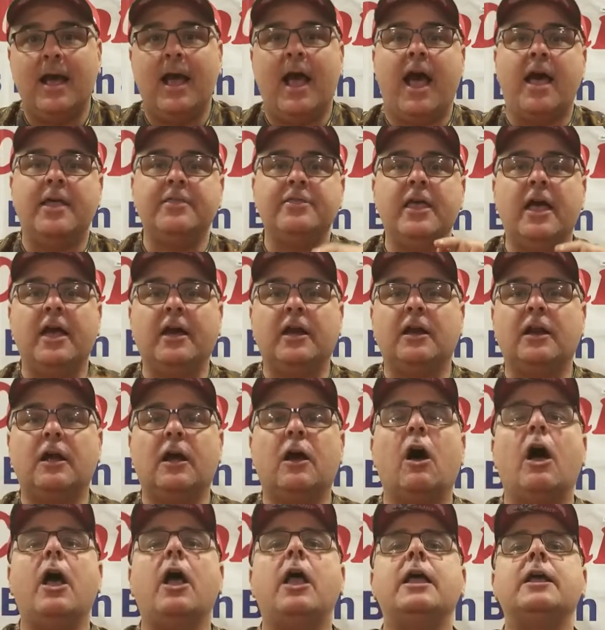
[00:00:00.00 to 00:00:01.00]
and they're going
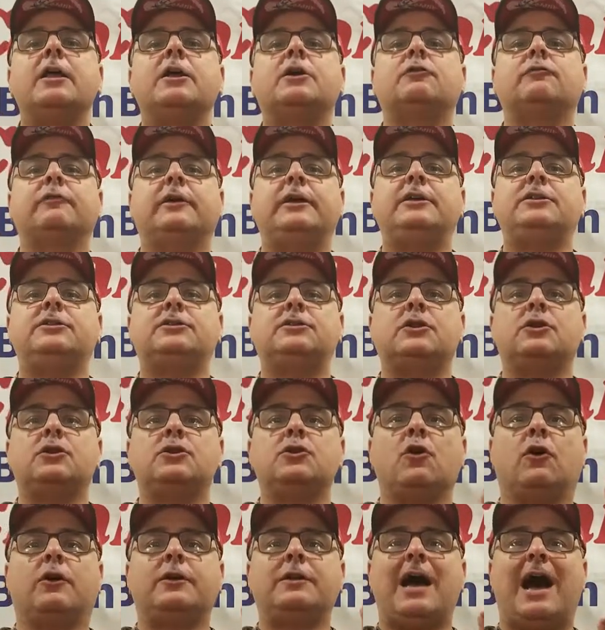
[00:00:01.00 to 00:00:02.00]
to increase
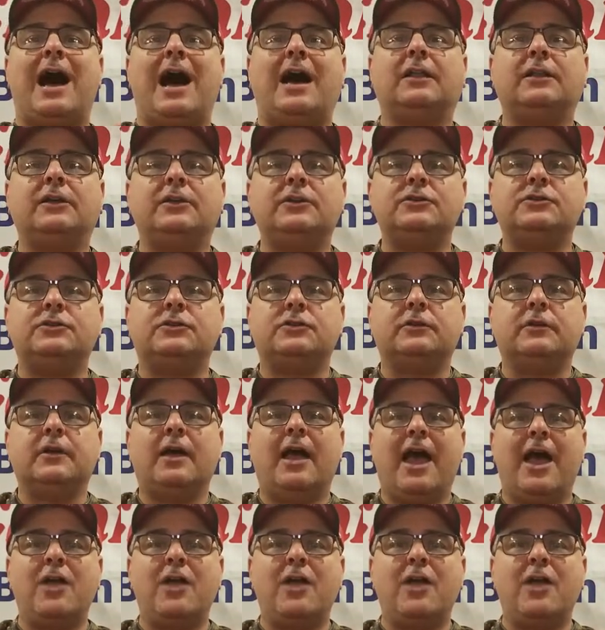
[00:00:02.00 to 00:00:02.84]
your knowledge